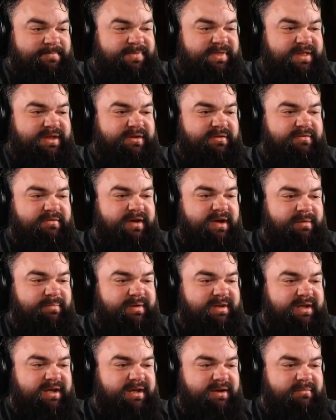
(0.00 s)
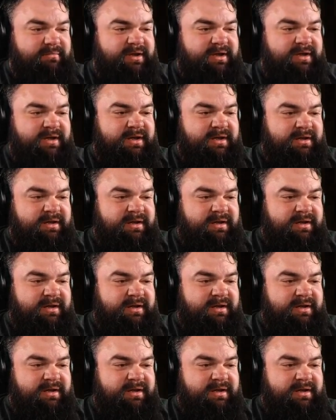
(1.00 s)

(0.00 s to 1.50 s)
You've got to be kidding me.